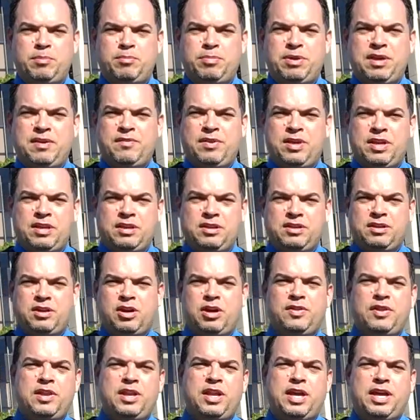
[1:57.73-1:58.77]
pivot
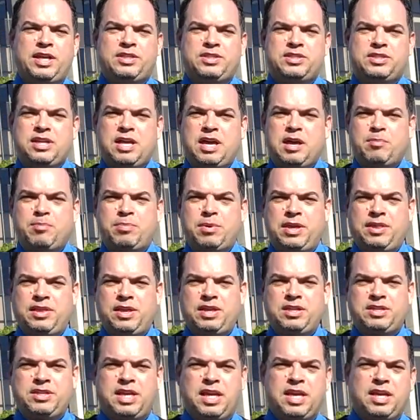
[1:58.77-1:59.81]
on the 9th step, and
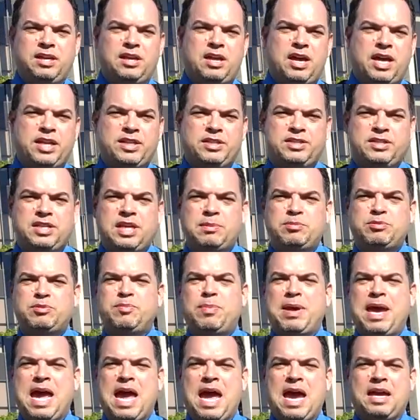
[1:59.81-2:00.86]
then take 9 steps
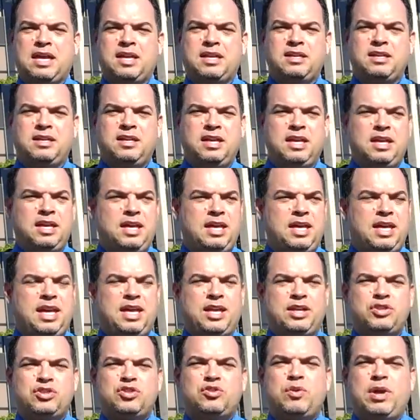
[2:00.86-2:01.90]
back
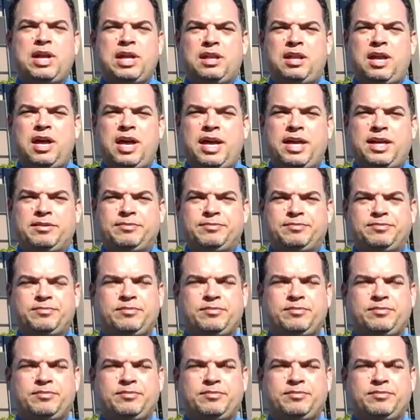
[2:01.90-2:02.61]
in a straight line.